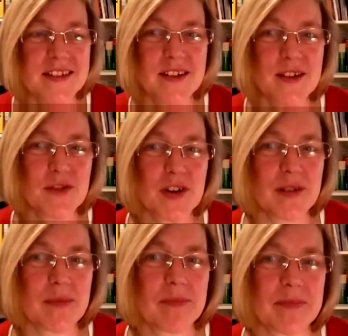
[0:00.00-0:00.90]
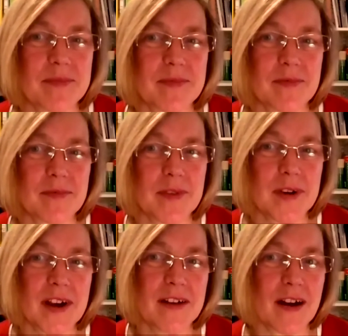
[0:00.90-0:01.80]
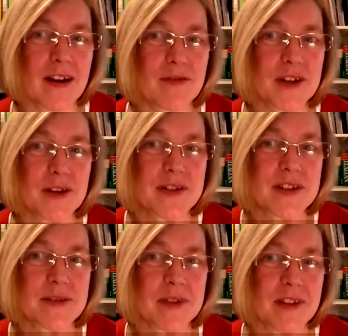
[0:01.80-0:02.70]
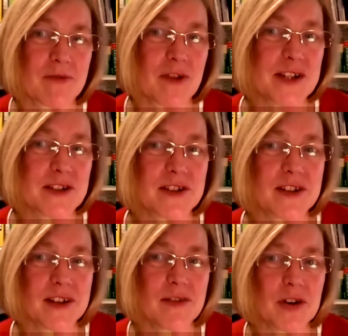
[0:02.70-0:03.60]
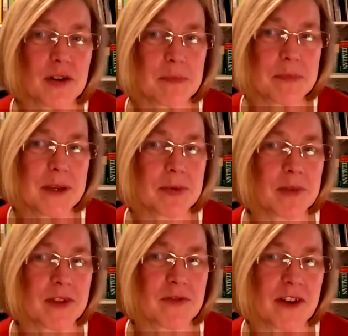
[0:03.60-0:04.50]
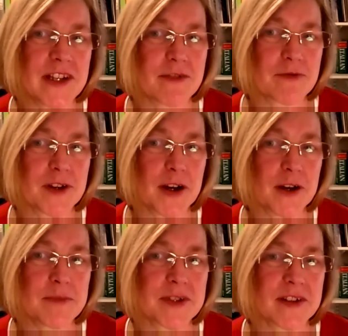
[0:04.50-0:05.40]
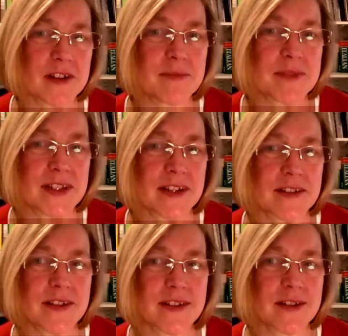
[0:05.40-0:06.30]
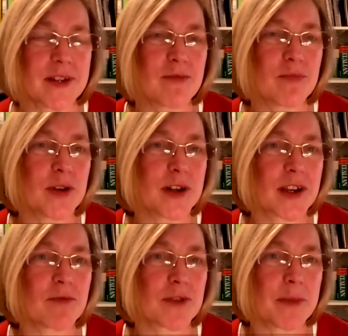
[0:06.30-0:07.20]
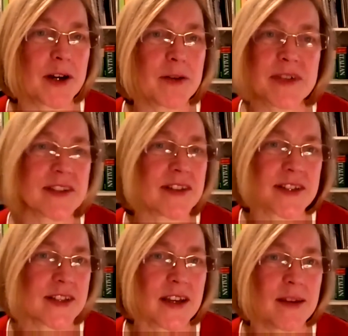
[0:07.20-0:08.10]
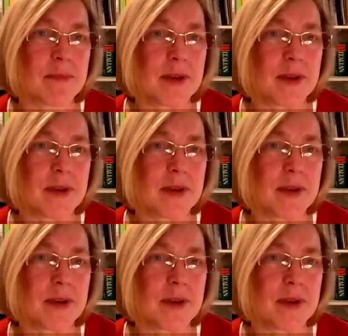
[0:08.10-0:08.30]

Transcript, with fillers: you've got, I, I've noticed with friends, you know, you've got people with very different home circumstances. So even working from home isn't the same